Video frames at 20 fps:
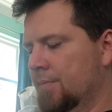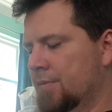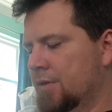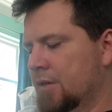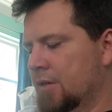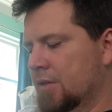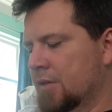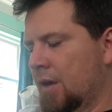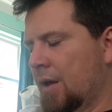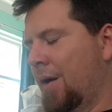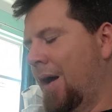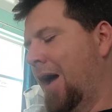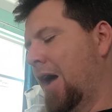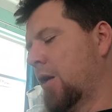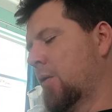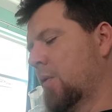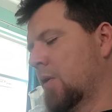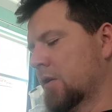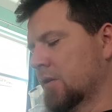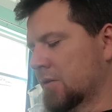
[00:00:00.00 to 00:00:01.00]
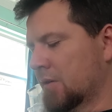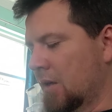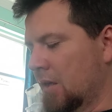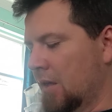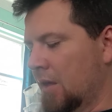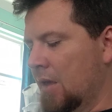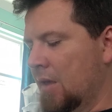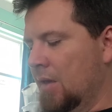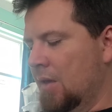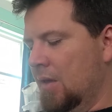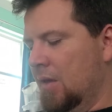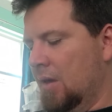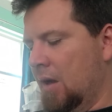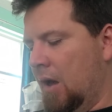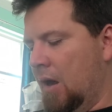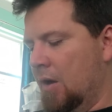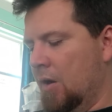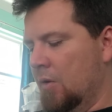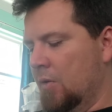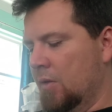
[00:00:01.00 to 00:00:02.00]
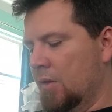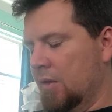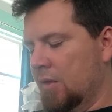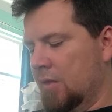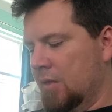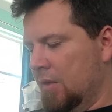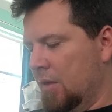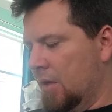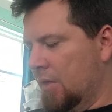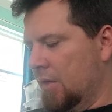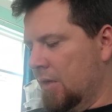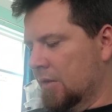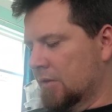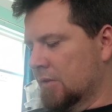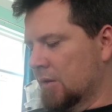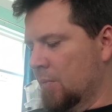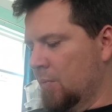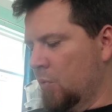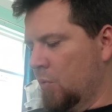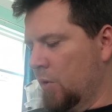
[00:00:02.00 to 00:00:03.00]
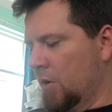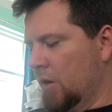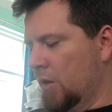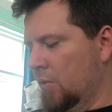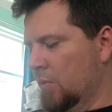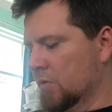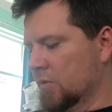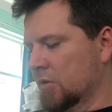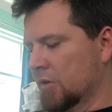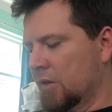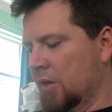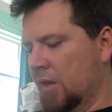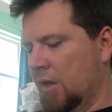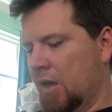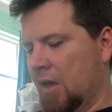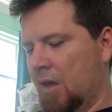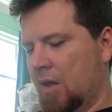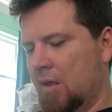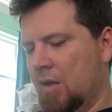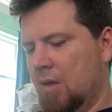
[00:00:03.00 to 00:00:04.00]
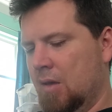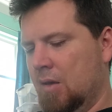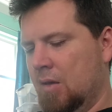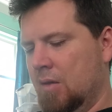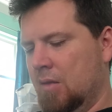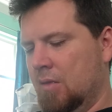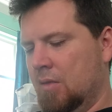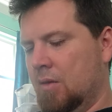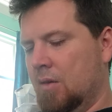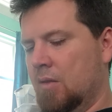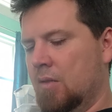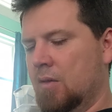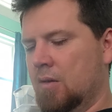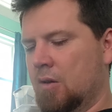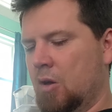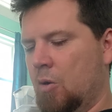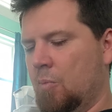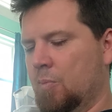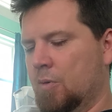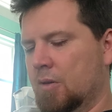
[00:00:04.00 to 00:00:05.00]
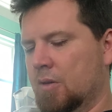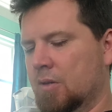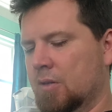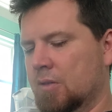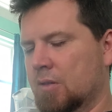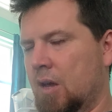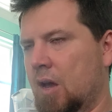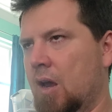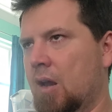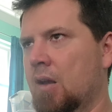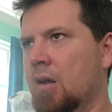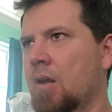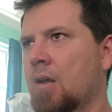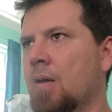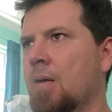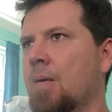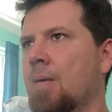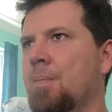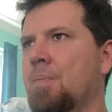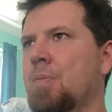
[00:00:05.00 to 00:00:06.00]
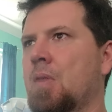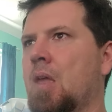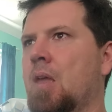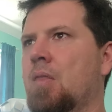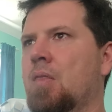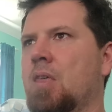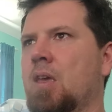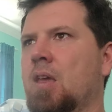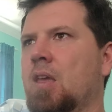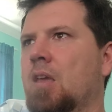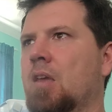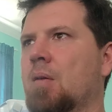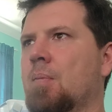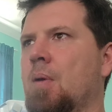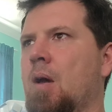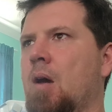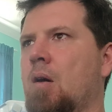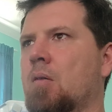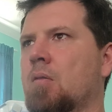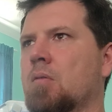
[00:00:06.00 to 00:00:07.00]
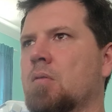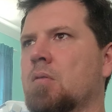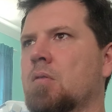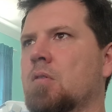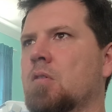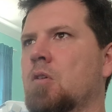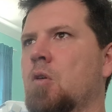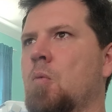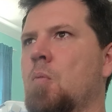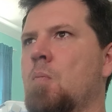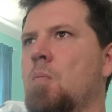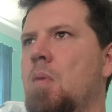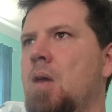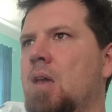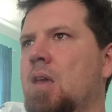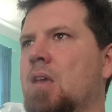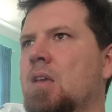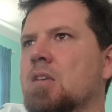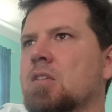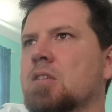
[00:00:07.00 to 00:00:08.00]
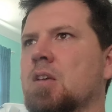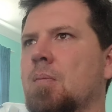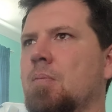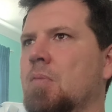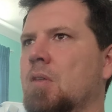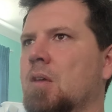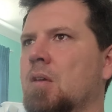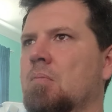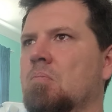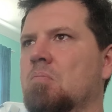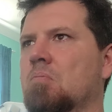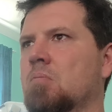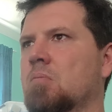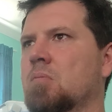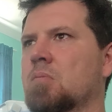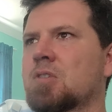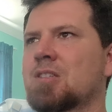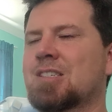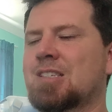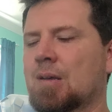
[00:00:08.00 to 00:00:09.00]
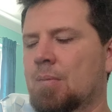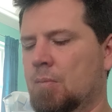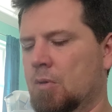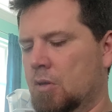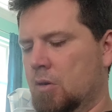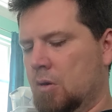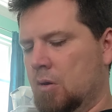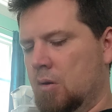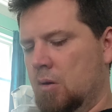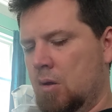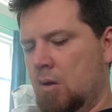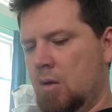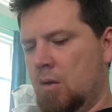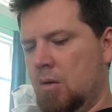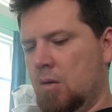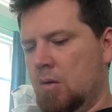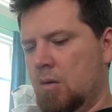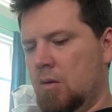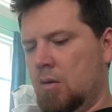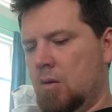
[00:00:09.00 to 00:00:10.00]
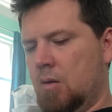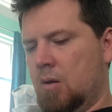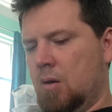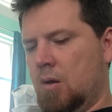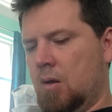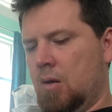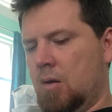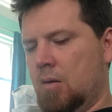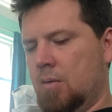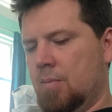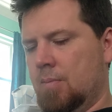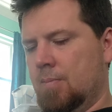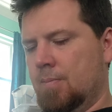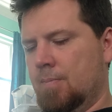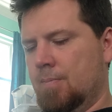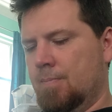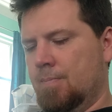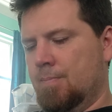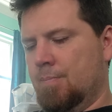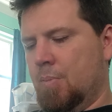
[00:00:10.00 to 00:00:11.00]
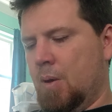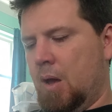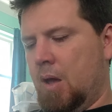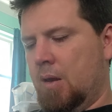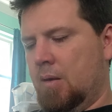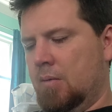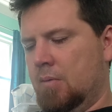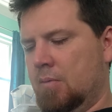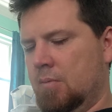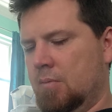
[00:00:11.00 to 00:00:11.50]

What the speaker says: design. I don't want to say that I know that at some point he was looking at the Copeland design and thinking about making something similar, but